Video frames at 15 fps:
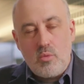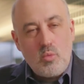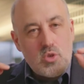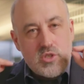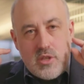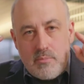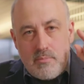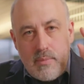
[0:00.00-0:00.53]

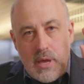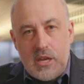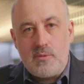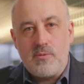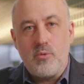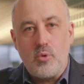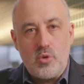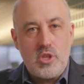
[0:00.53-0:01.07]
What's the
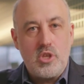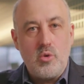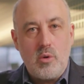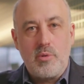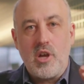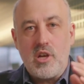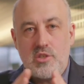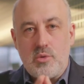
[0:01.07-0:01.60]
metaphor that you
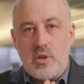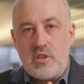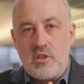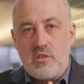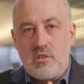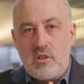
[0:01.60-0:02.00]
apply to it?